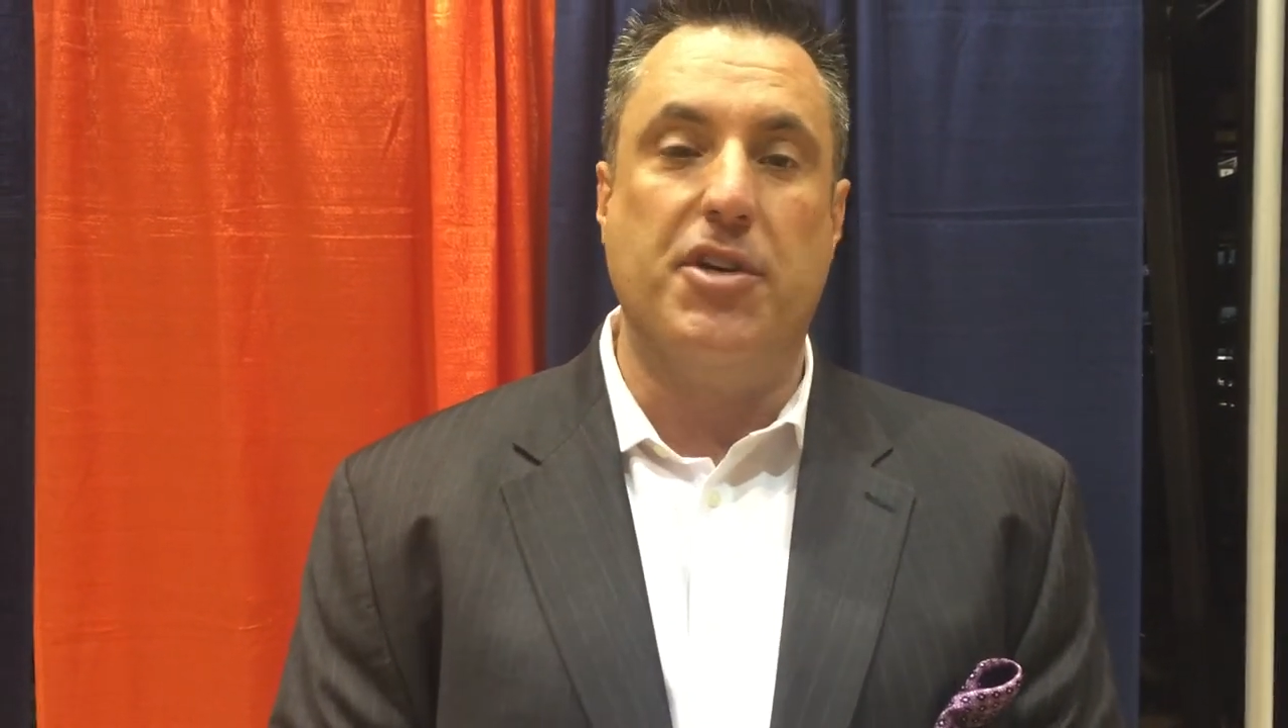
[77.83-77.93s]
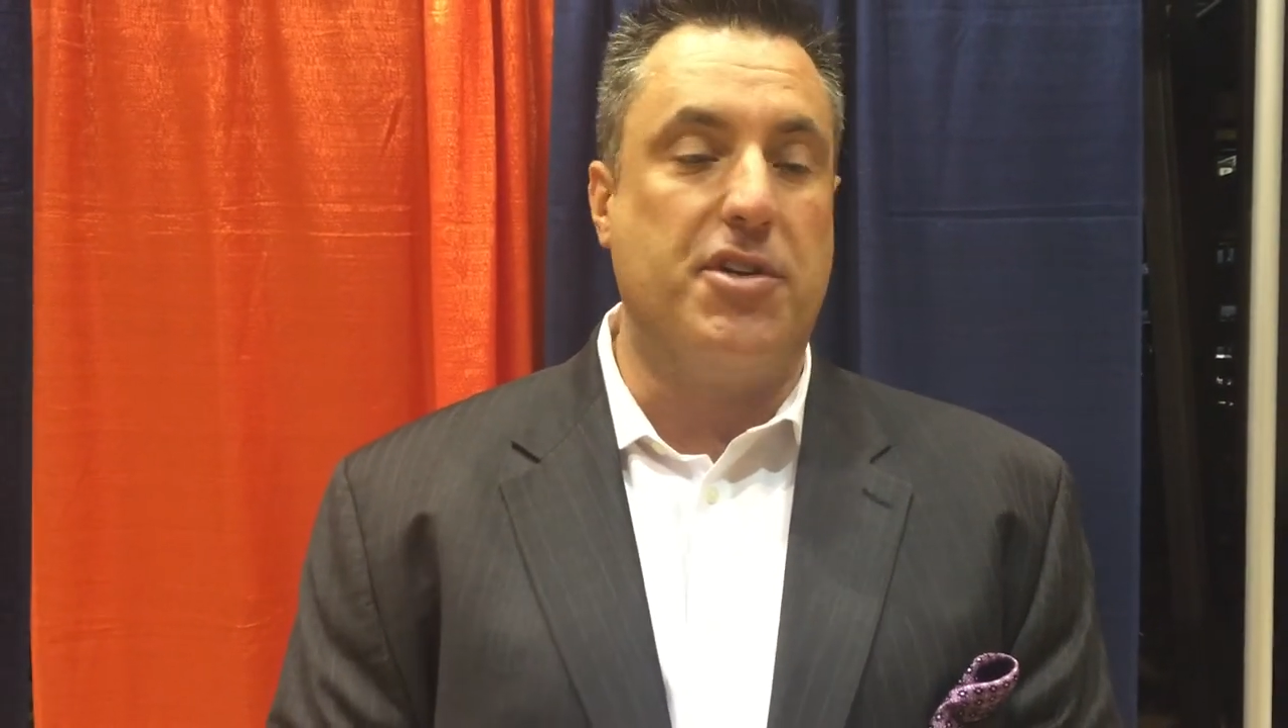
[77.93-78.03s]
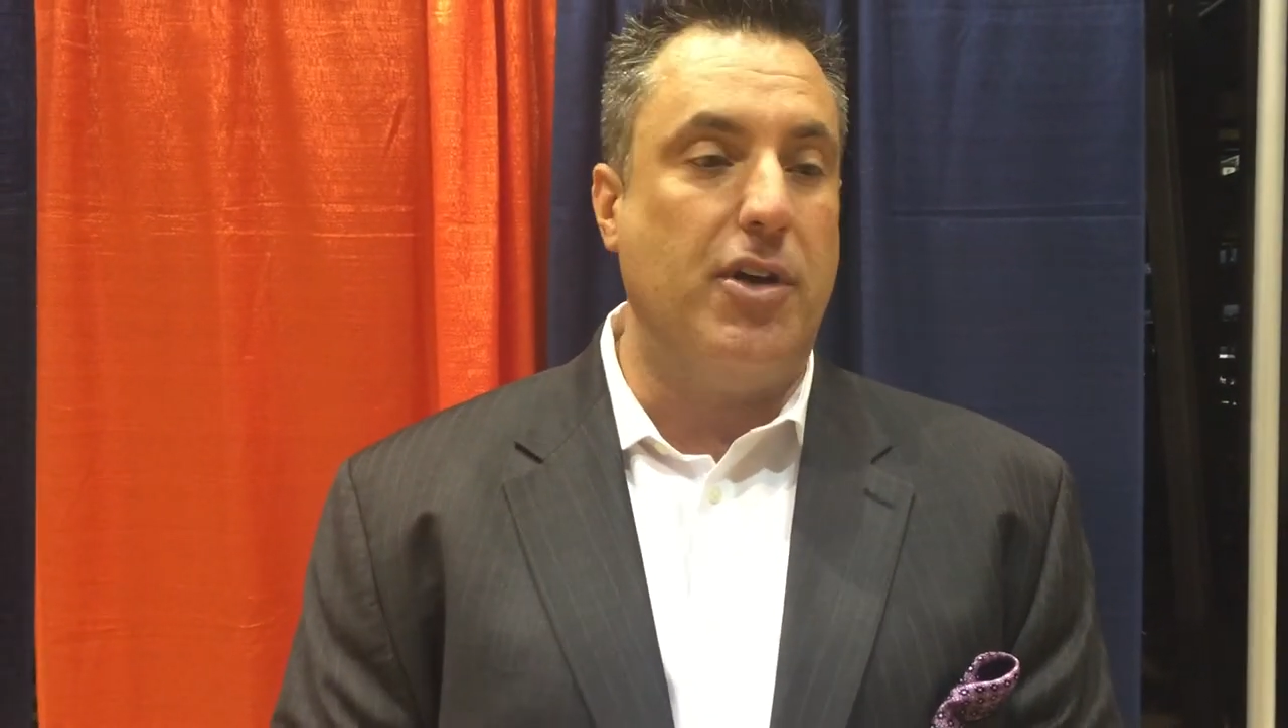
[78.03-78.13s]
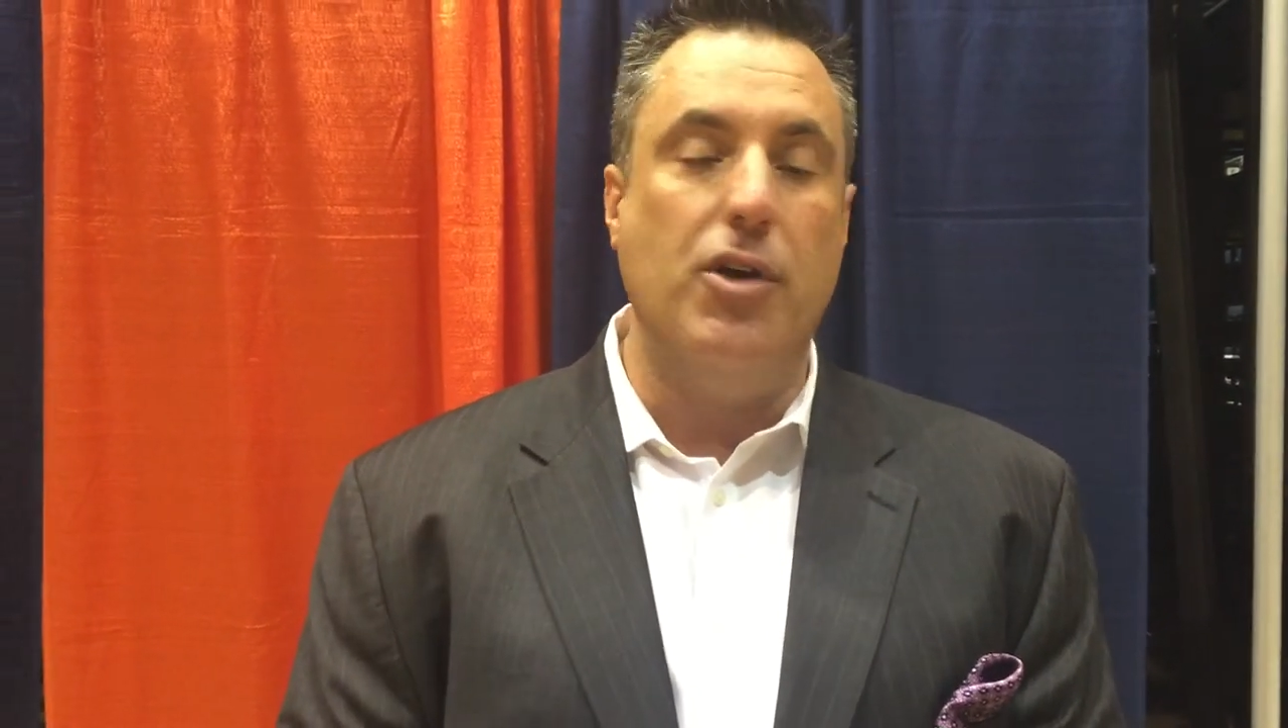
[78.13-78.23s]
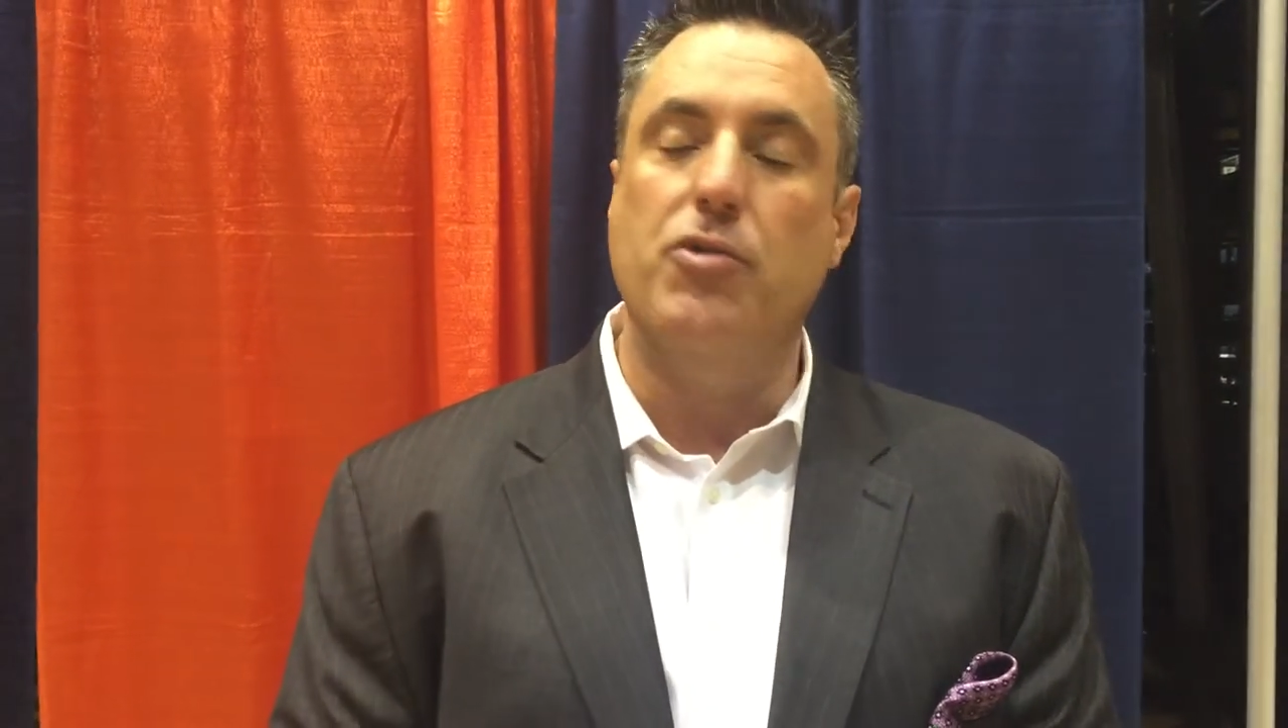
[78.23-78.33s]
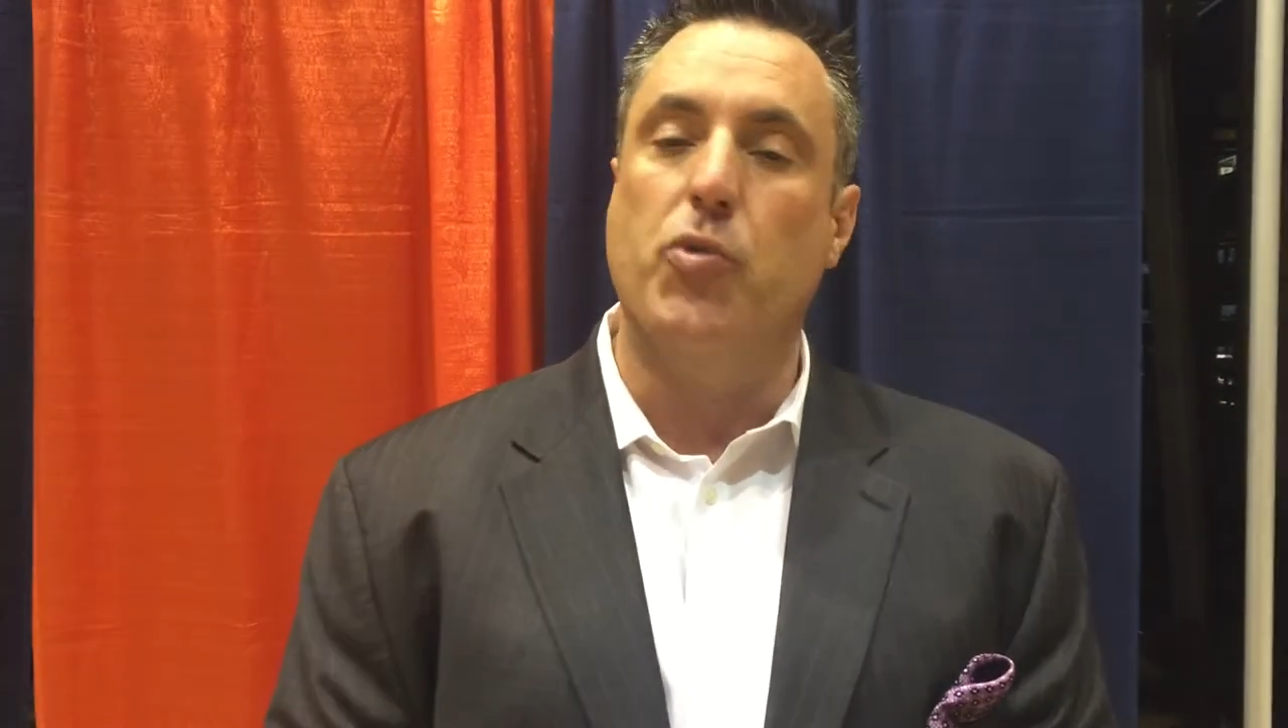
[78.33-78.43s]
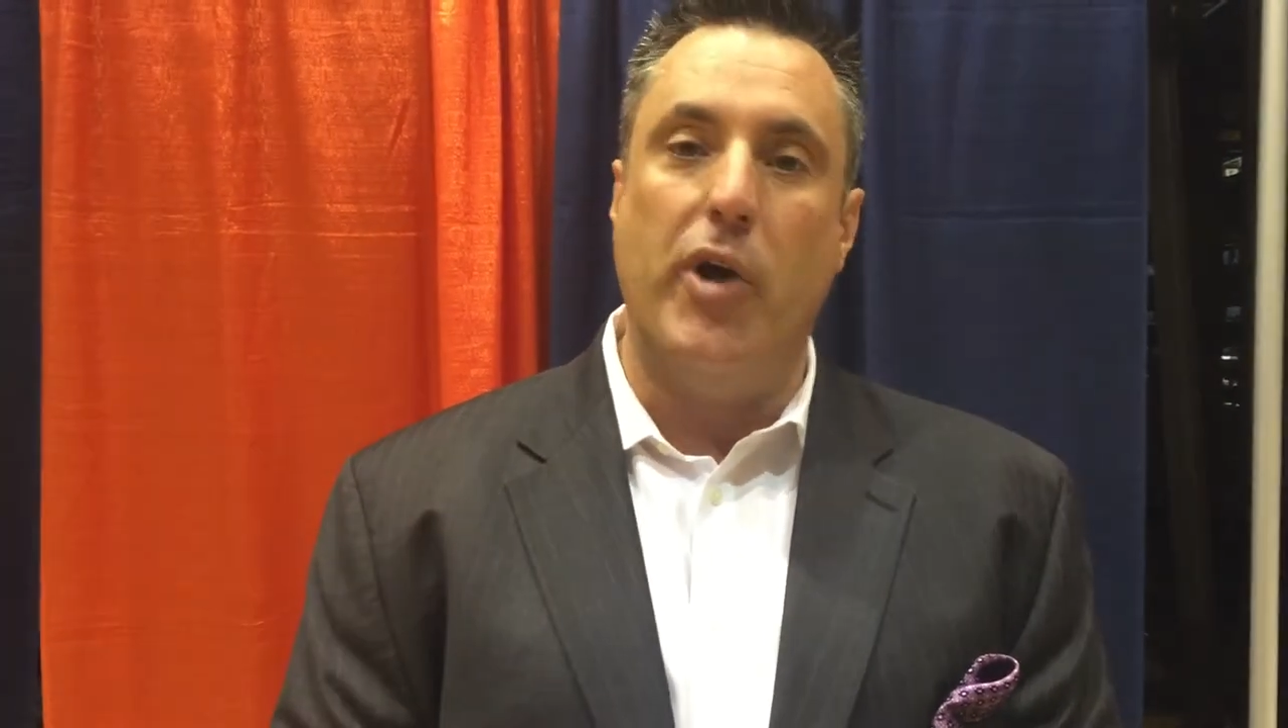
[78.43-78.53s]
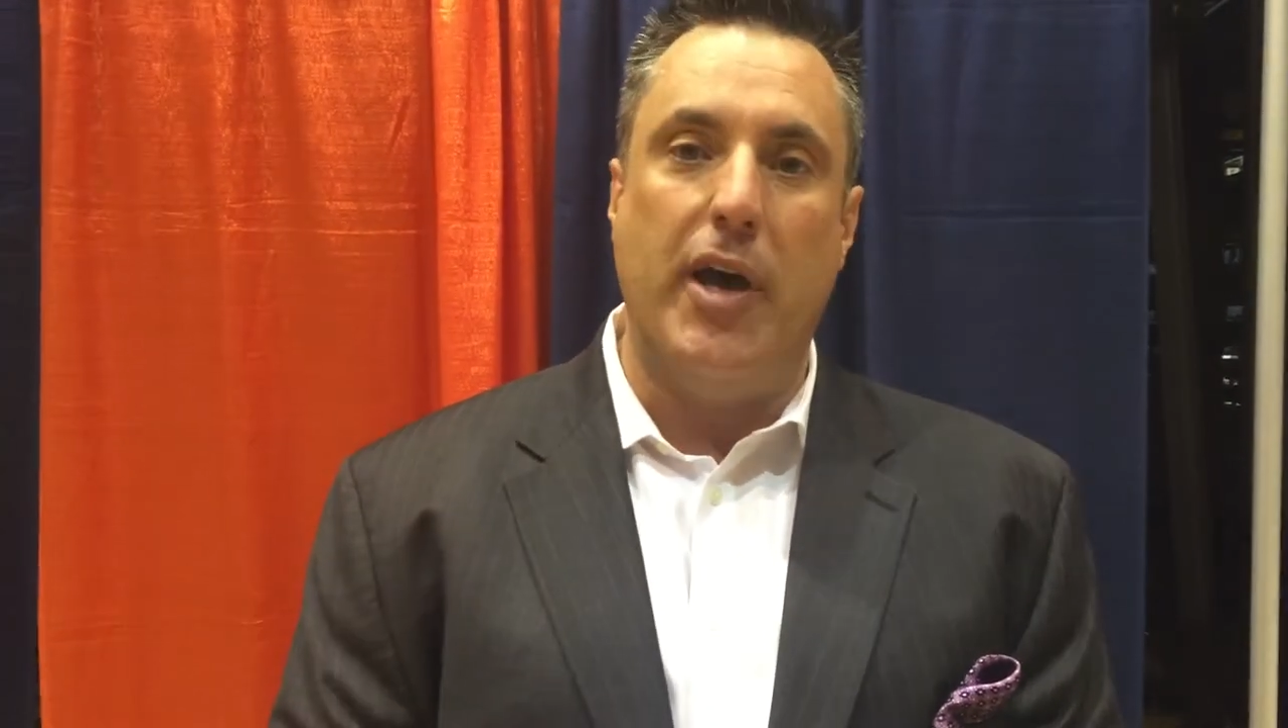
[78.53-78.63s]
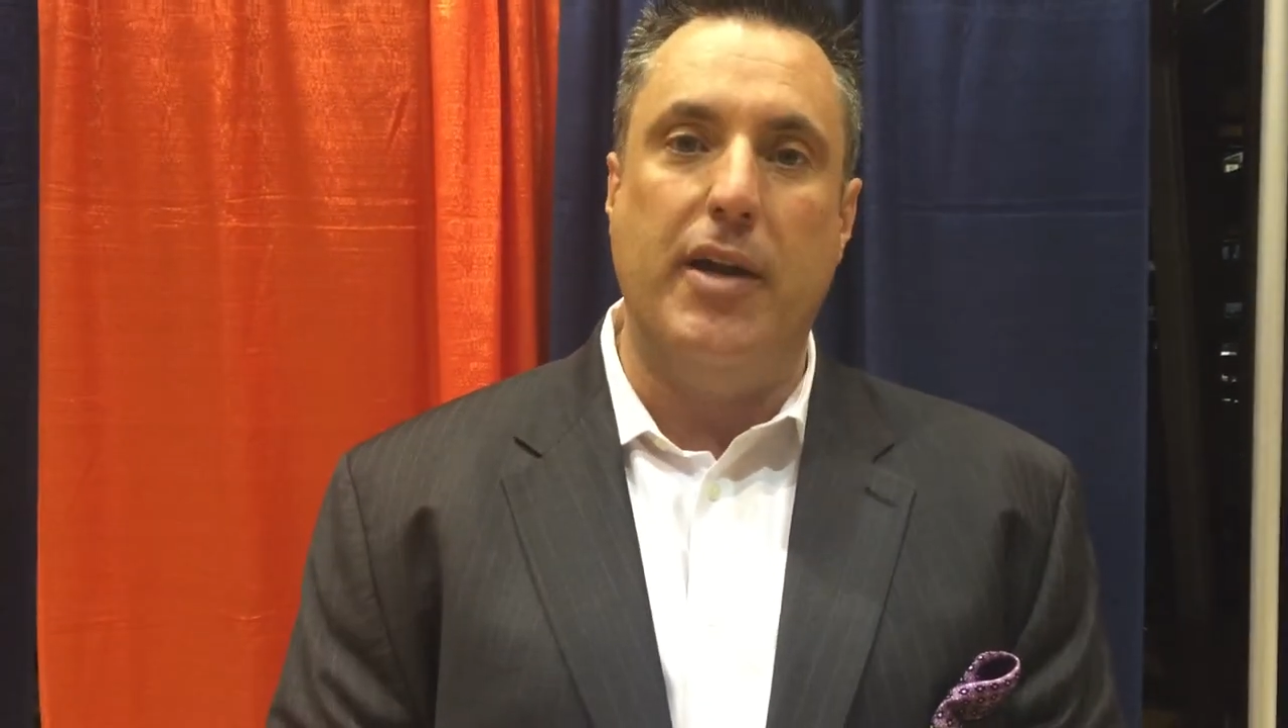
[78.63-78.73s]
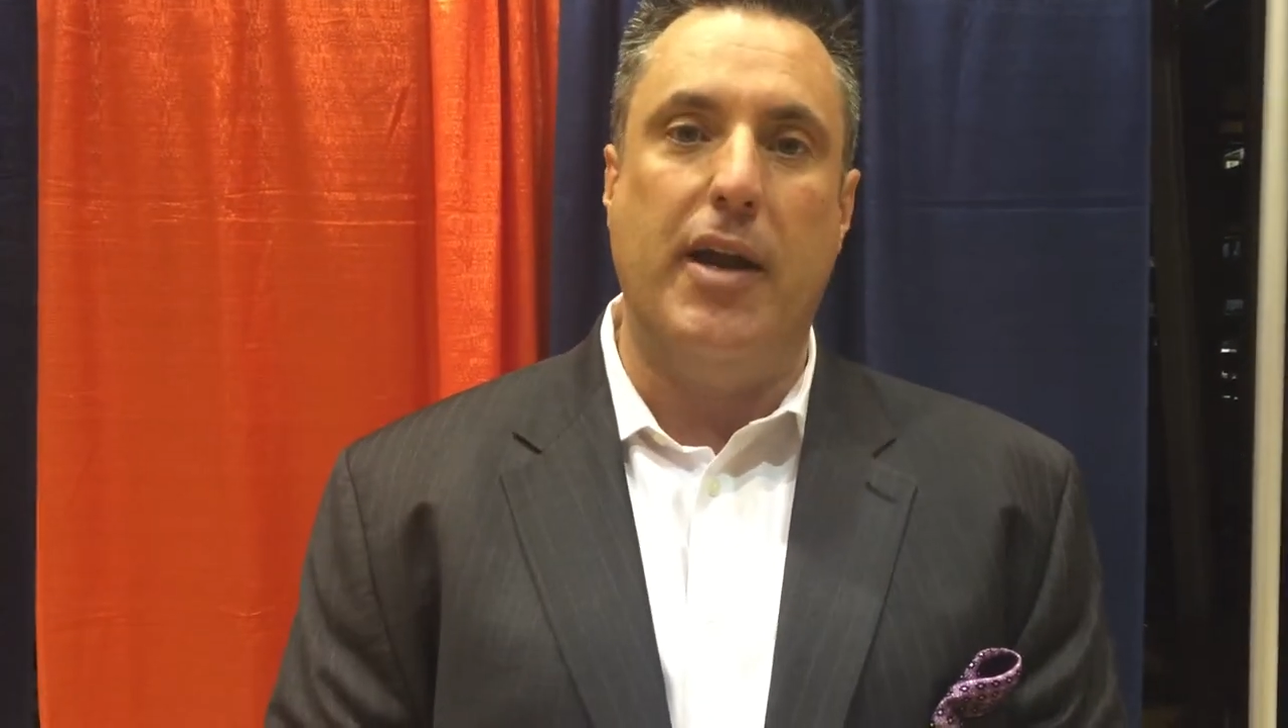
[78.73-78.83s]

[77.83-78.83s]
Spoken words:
just a huge win.